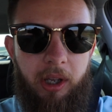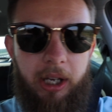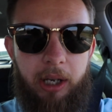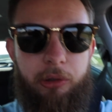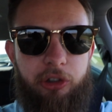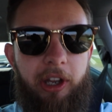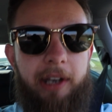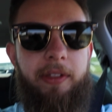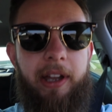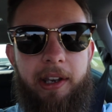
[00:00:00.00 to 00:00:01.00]
We're just
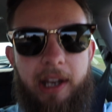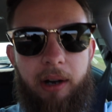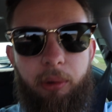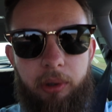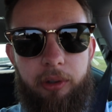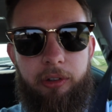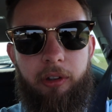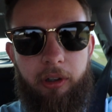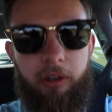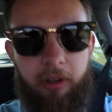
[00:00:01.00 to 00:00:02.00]
heading there now,
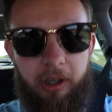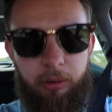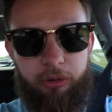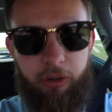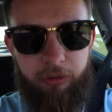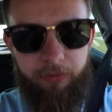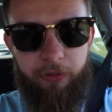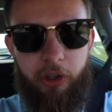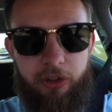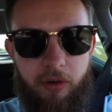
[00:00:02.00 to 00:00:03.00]
so I'll show you some
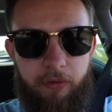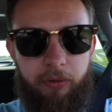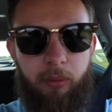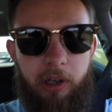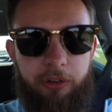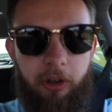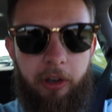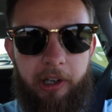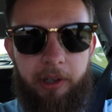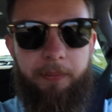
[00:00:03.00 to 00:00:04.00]
footage of what I
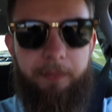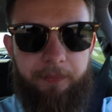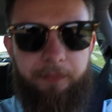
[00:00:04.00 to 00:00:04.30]
saw there.